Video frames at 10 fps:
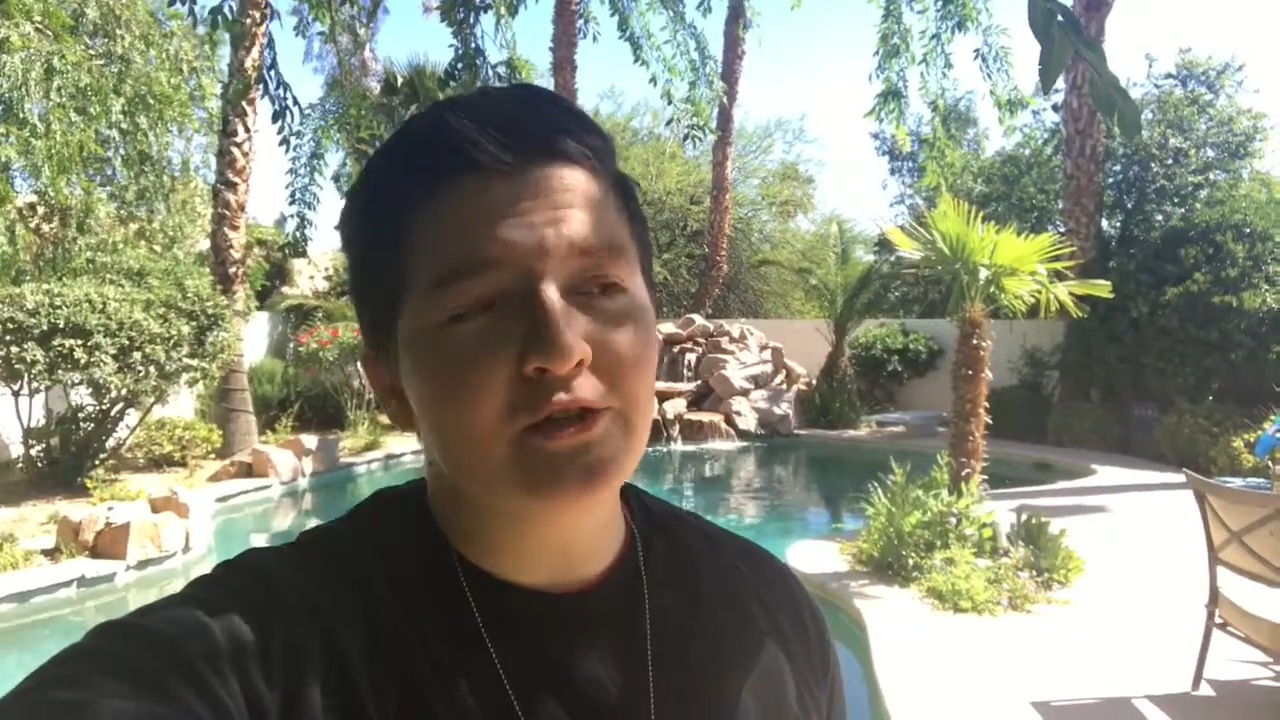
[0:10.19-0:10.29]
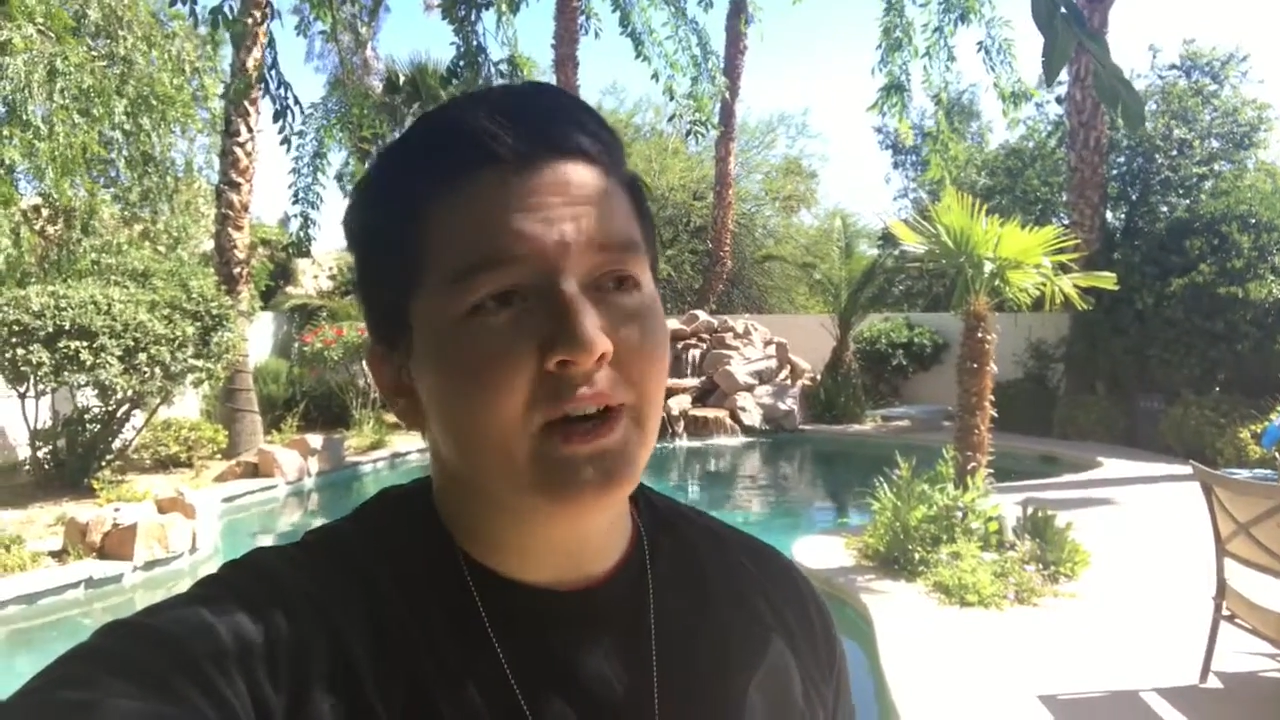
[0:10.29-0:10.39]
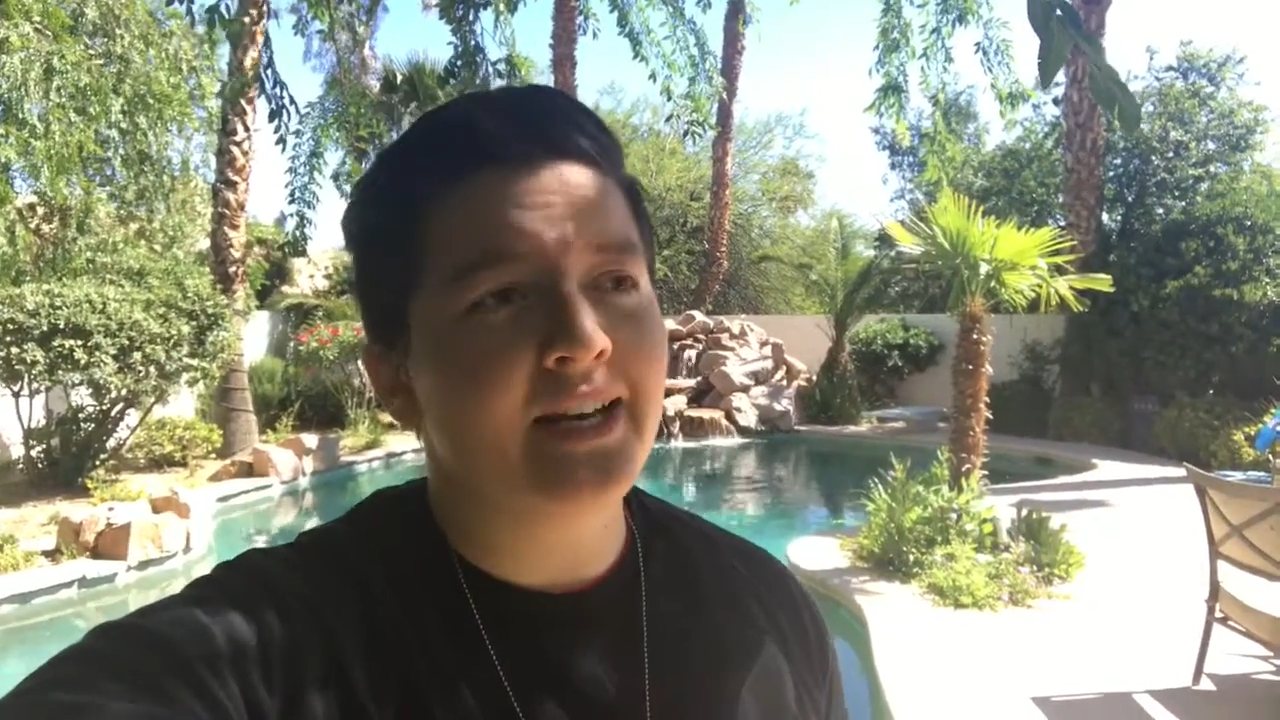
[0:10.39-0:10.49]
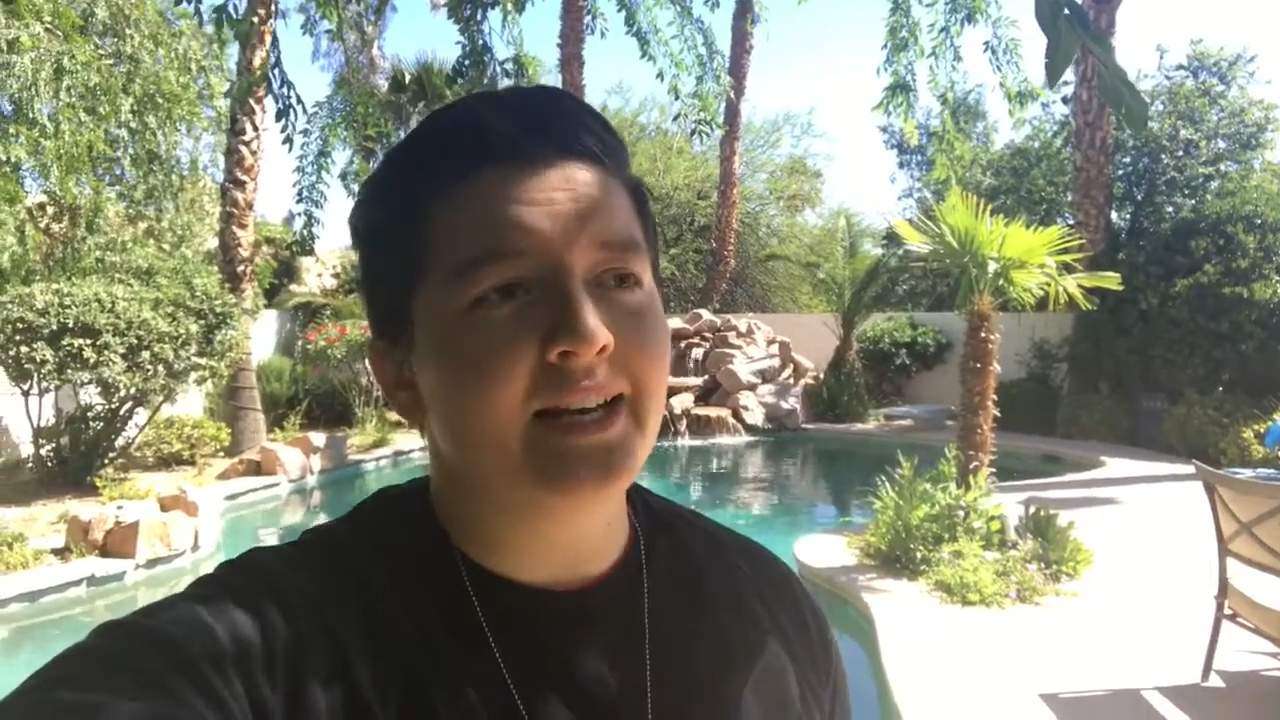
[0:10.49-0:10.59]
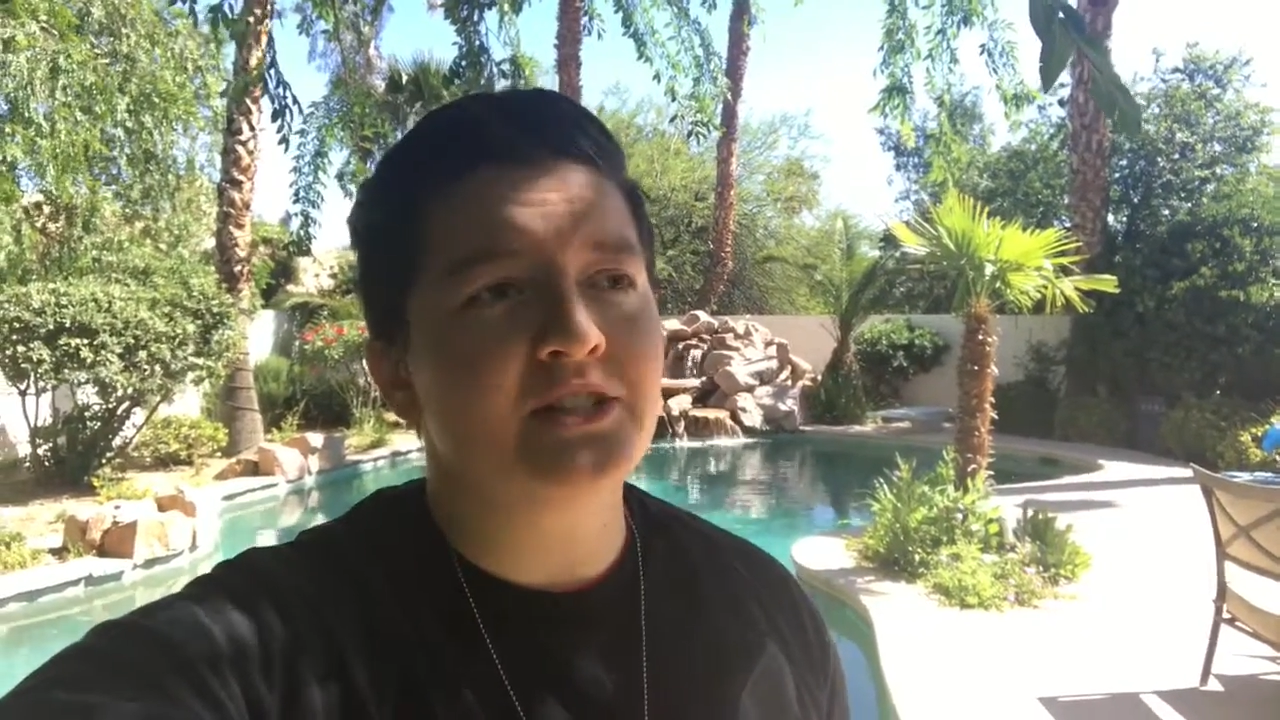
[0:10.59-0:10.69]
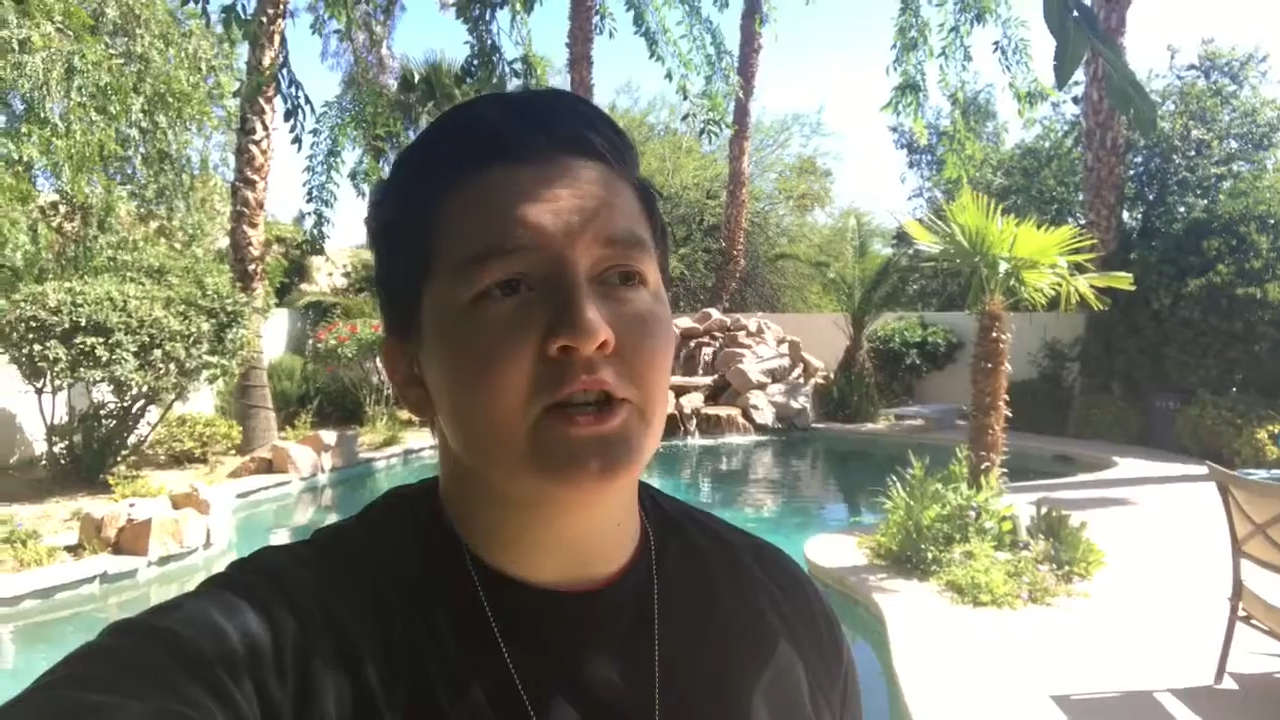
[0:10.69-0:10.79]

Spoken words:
trying to get